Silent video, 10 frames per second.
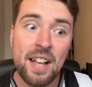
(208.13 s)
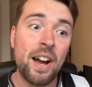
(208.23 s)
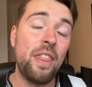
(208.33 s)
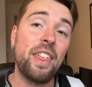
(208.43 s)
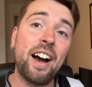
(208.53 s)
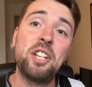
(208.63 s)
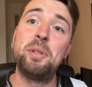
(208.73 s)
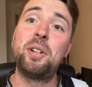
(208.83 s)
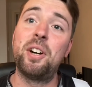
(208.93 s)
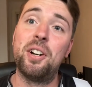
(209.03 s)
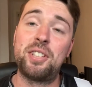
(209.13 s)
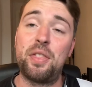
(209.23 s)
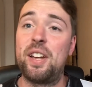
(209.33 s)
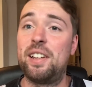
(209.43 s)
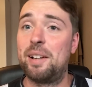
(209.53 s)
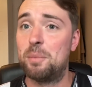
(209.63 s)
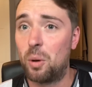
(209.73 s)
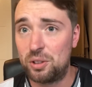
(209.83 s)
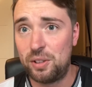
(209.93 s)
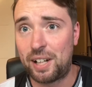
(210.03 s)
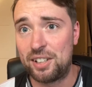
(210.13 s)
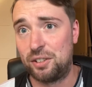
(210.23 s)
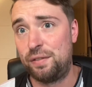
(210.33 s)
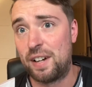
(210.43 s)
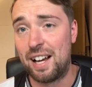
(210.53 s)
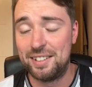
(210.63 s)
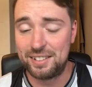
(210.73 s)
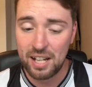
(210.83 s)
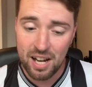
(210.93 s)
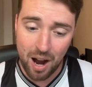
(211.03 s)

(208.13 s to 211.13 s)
And that is because I think, like most Newcastle fans,